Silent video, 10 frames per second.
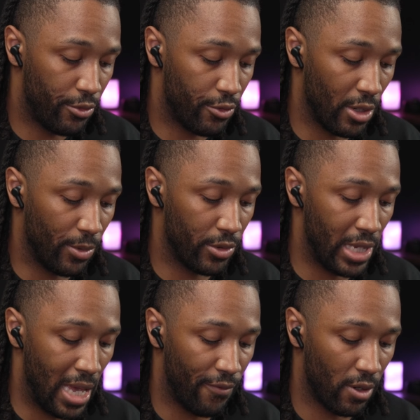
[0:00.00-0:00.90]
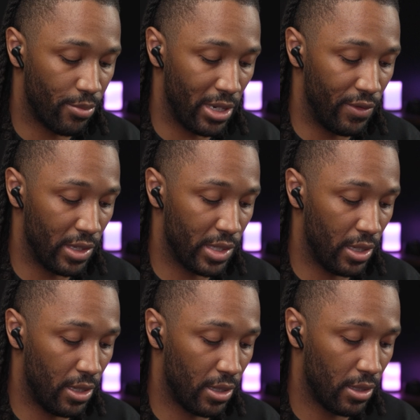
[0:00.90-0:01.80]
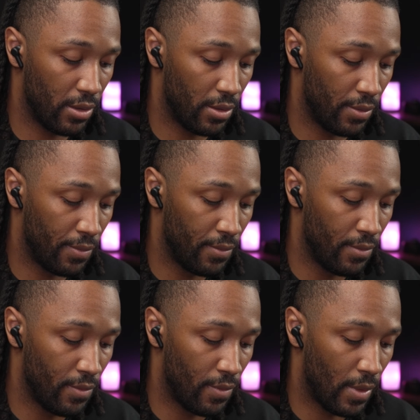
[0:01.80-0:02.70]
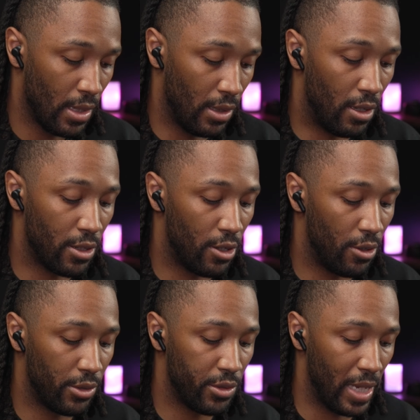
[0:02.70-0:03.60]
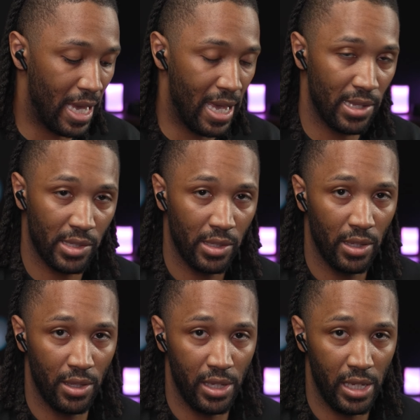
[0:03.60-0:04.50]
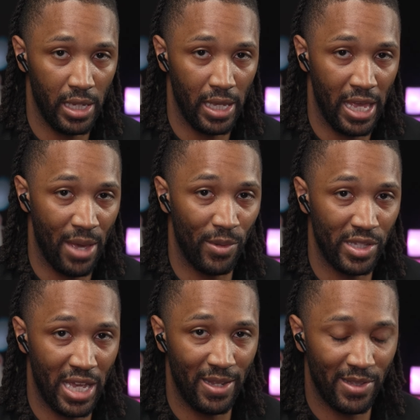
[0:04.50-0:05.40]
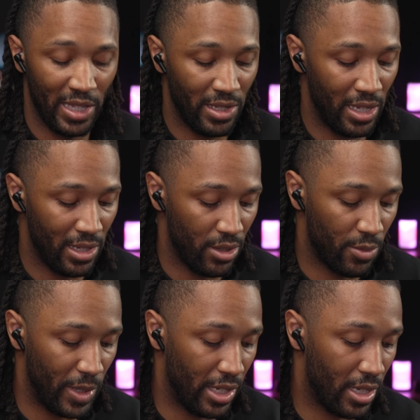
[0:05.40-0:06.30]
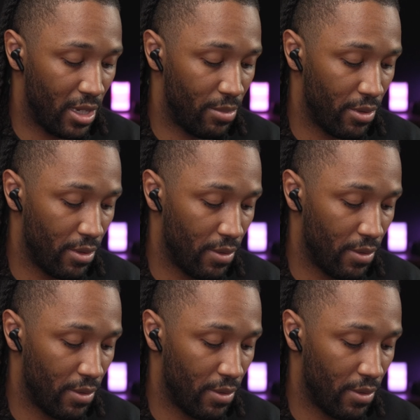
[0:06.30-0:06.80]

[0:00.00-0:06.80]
Triple tap for a previous song. Long hold to ask the Amazon Assistant to speak up.